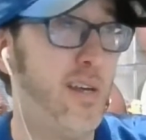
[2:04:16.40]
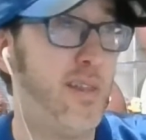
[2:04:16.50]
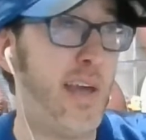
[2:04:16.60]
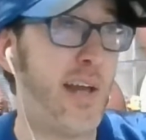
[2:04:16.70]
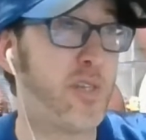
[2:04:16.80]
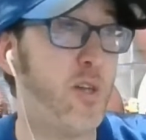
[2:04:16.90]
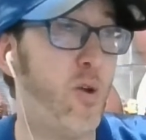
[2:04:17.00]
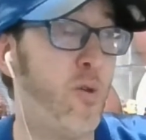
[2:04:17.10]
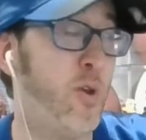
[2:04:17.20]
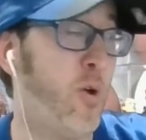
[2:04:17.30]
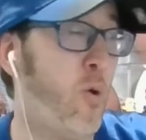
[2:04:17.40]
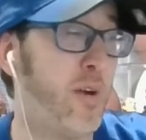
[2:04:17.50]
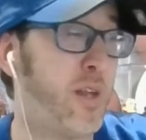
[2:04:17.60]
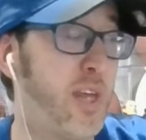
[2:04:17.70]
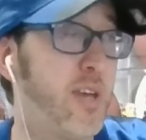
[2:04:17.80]
that's the
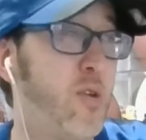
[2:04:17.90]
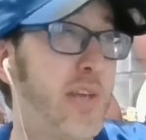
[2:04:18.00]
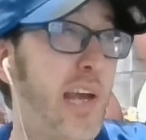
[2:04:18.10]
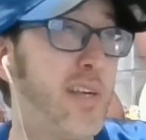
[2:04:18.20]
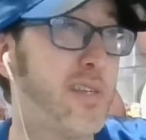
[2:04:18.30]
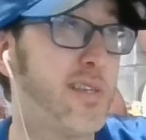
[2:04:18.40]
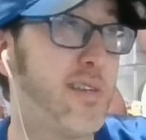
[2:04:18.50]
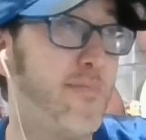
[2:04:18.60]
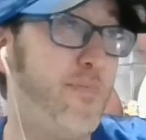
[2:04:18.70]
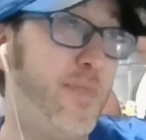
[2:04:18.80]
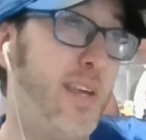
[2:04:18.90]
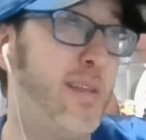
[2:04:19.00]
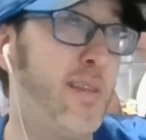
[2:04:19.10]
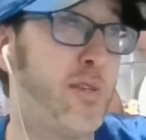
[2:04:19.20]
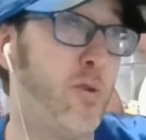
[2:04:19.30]
only thing you taste.
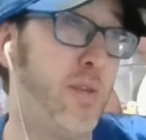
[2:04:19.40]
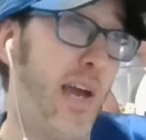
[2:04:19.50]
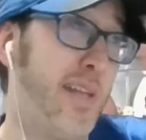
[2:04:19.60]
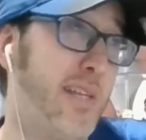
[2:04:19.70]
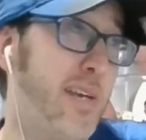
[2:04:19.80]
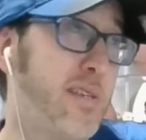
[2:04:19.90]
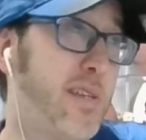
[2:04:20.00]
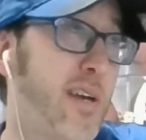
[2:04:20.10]
That's the only thing I taste.